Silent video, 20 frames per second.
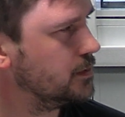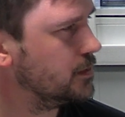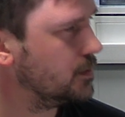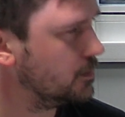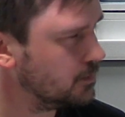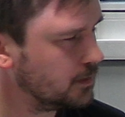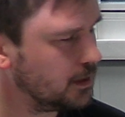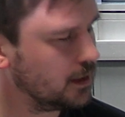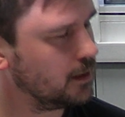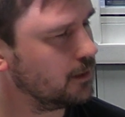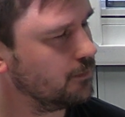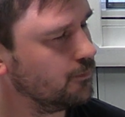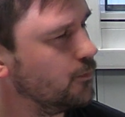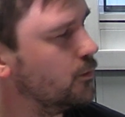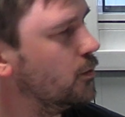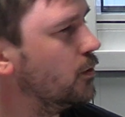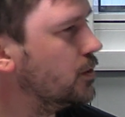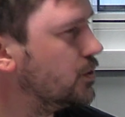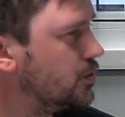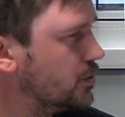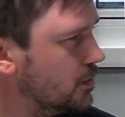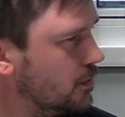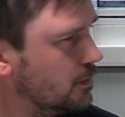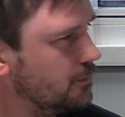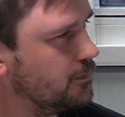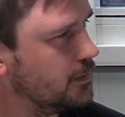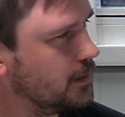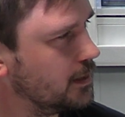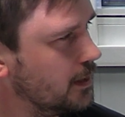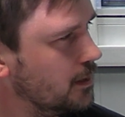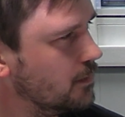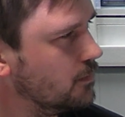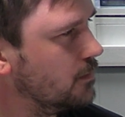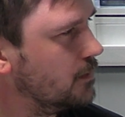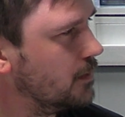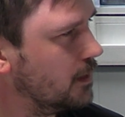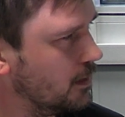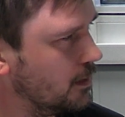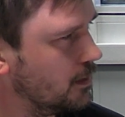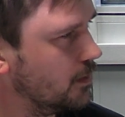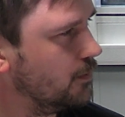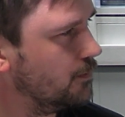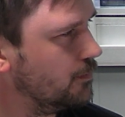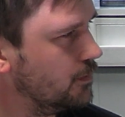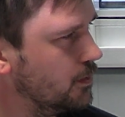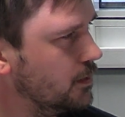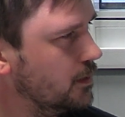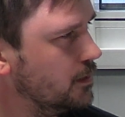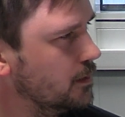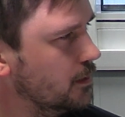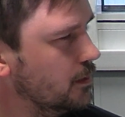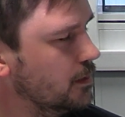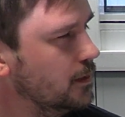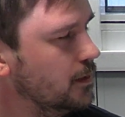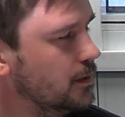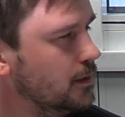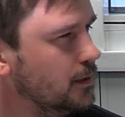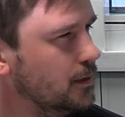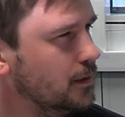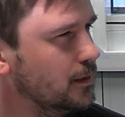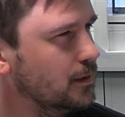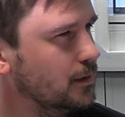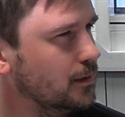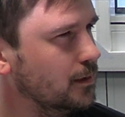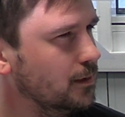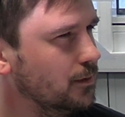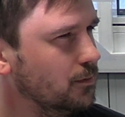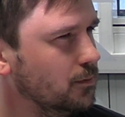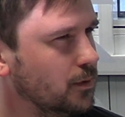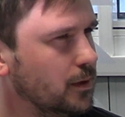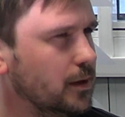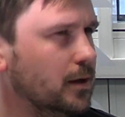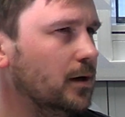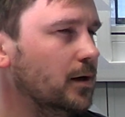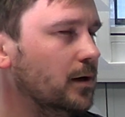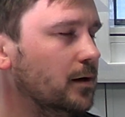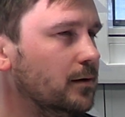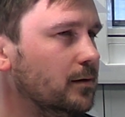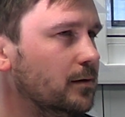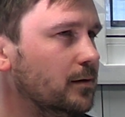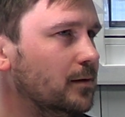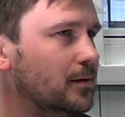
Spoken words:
some kind of version of account takeover where